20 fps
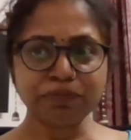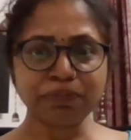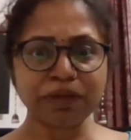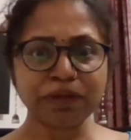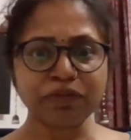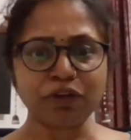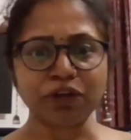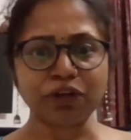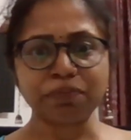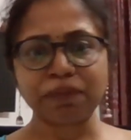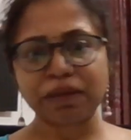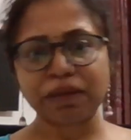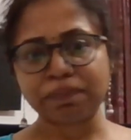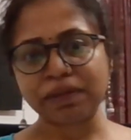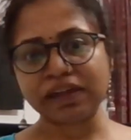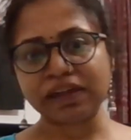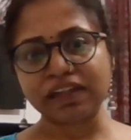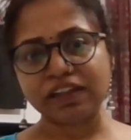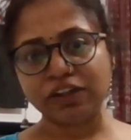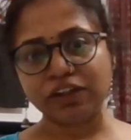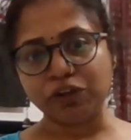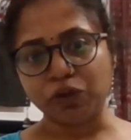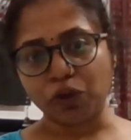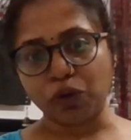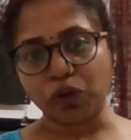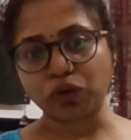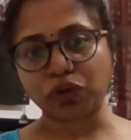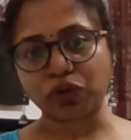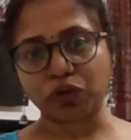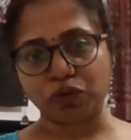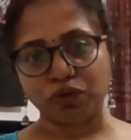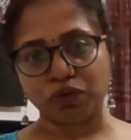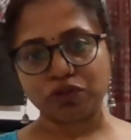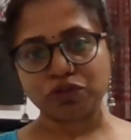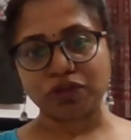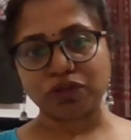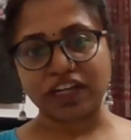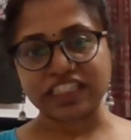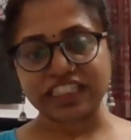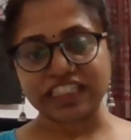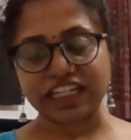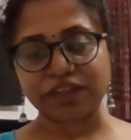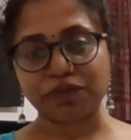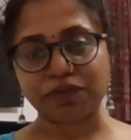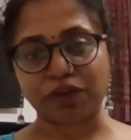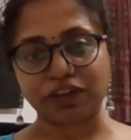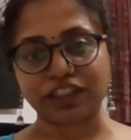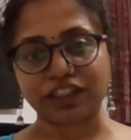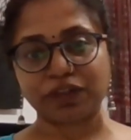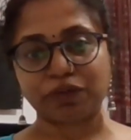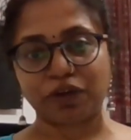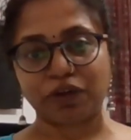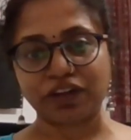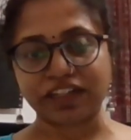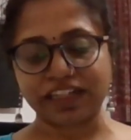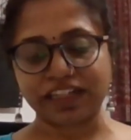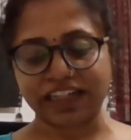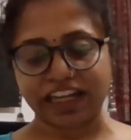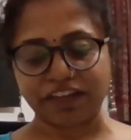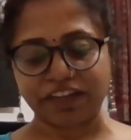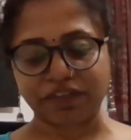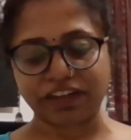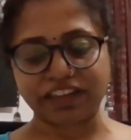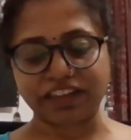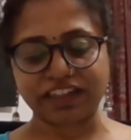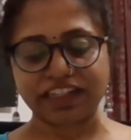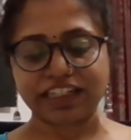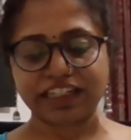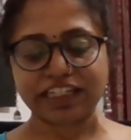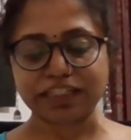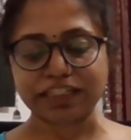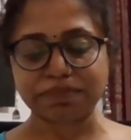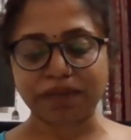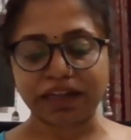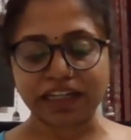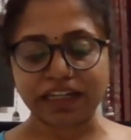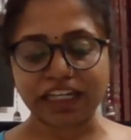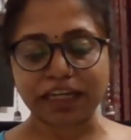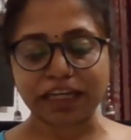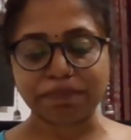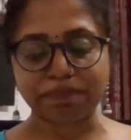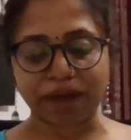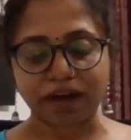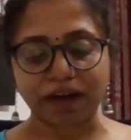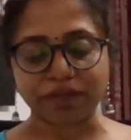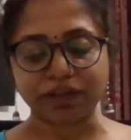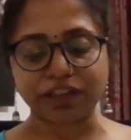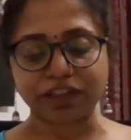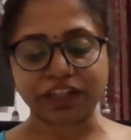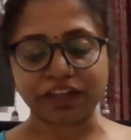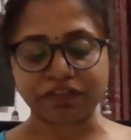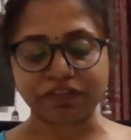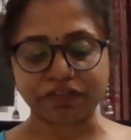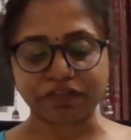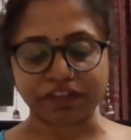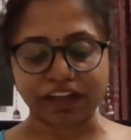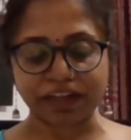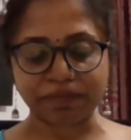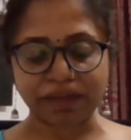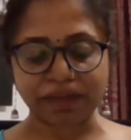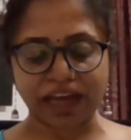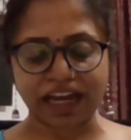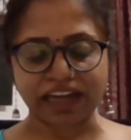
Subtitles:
what people go through to achieve what they want in life, whether it is money, power, and fame,